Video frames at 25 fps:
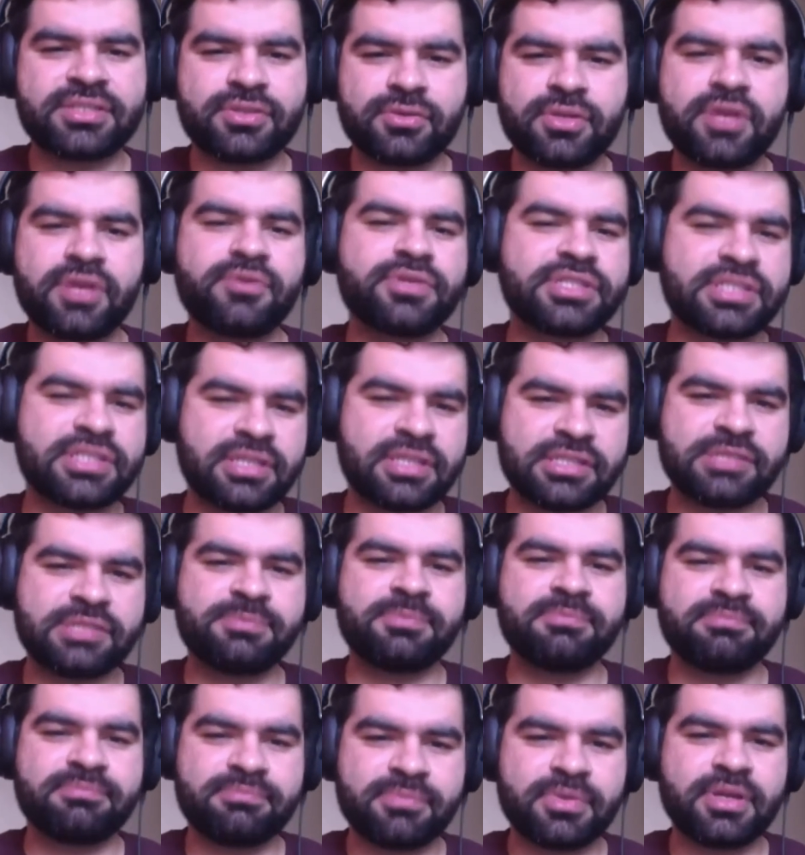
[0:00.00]
So there was
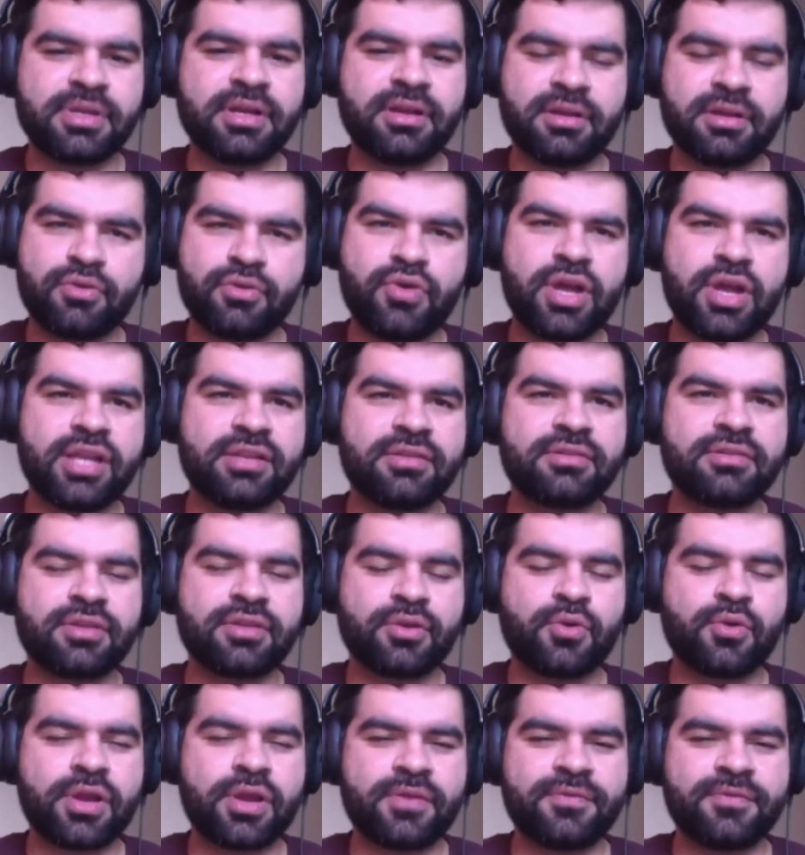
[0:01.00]
quite
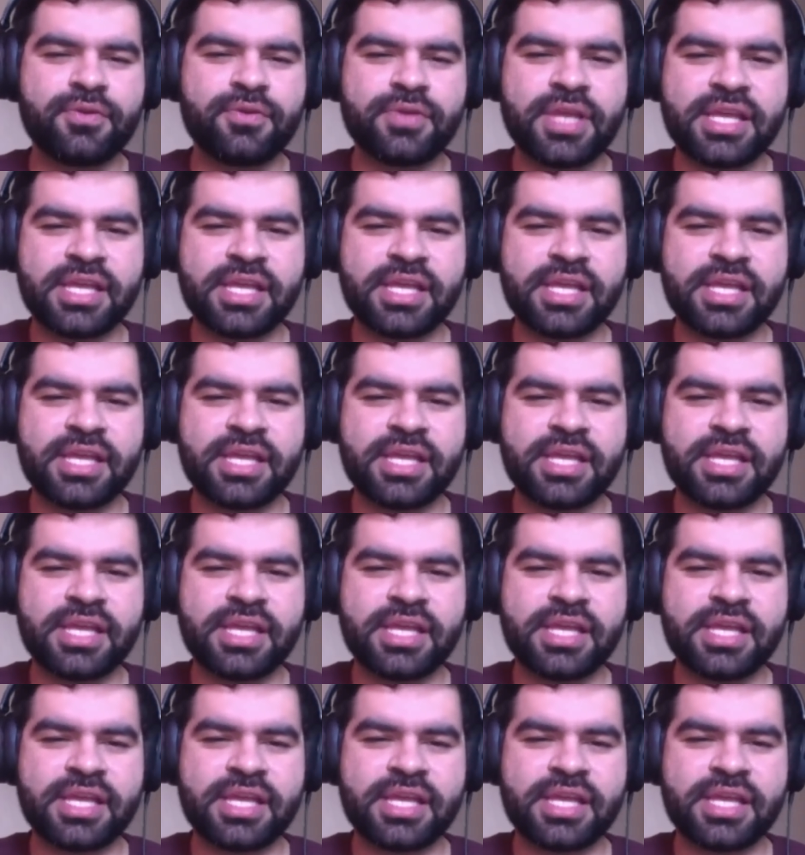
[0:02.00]
a few